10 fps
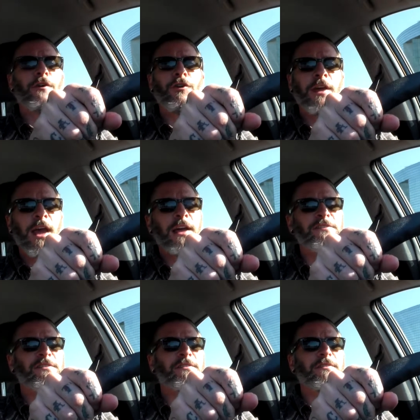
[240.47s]
Feral
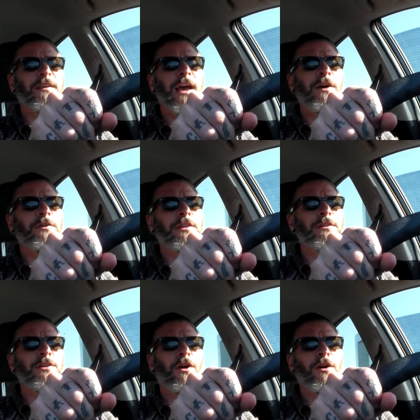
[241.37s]
cats out in
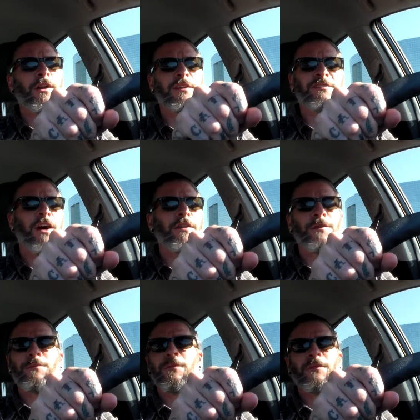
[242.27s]
the yard. I saw
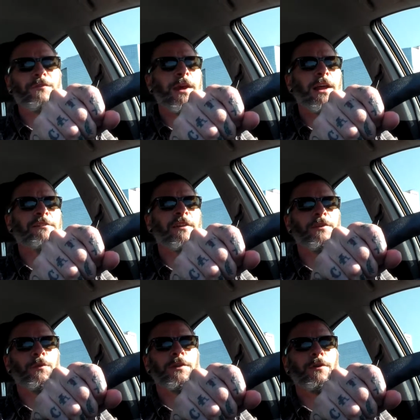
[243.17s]
them right
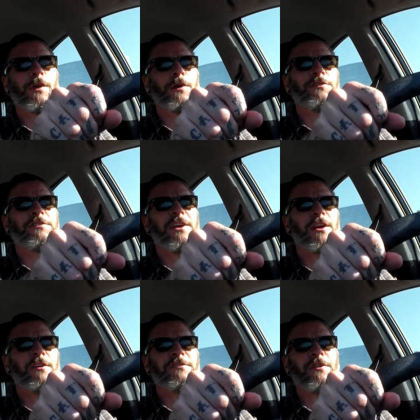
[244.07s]
outside the window when I was
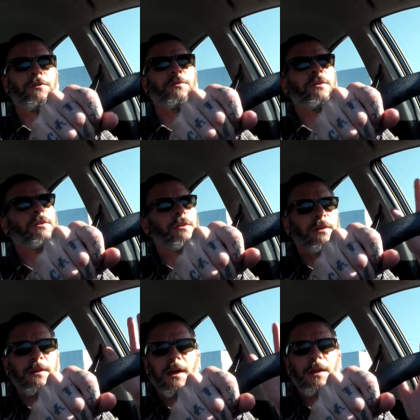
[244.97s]
there, so
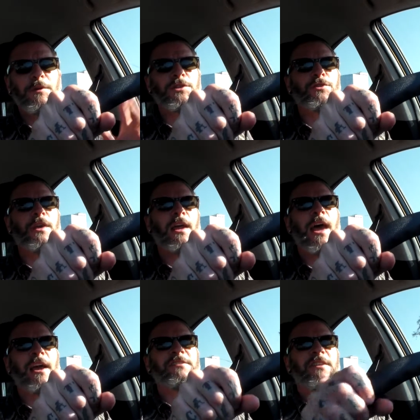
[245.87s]
got to make sure that
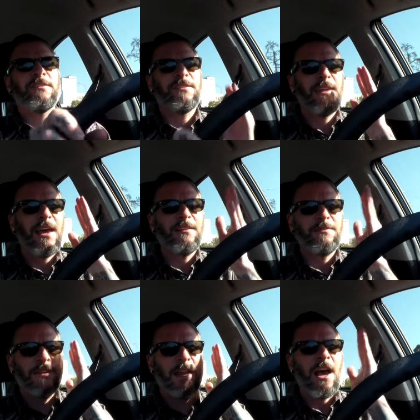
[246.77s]
access to that
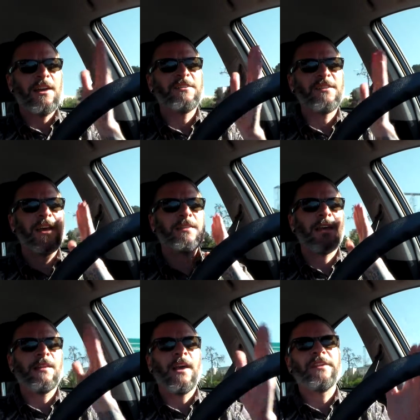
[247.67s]
eyesight,
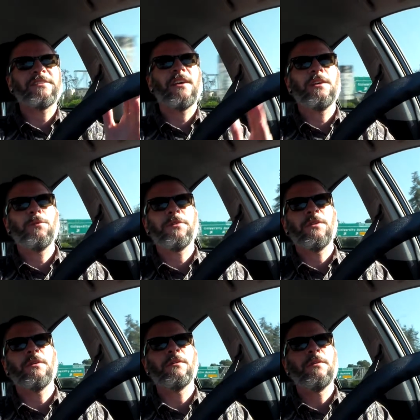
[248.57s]
that line of sight
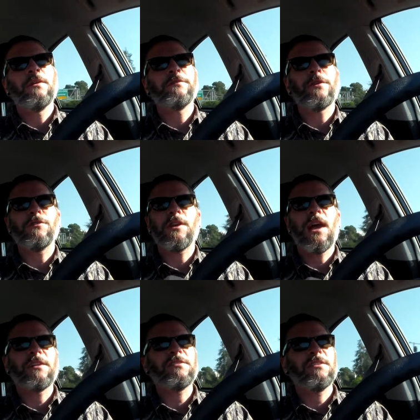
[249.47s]
with the feral
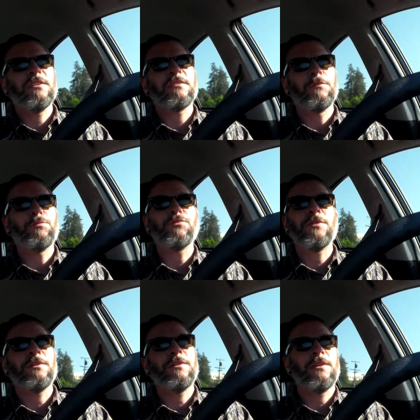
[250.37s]
cats is
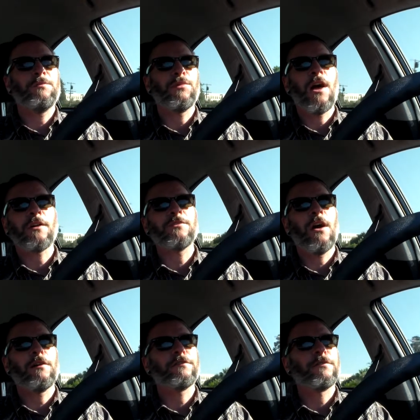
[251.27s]
completely blocked
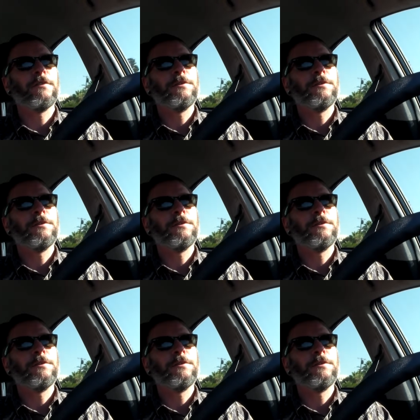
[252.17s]
off,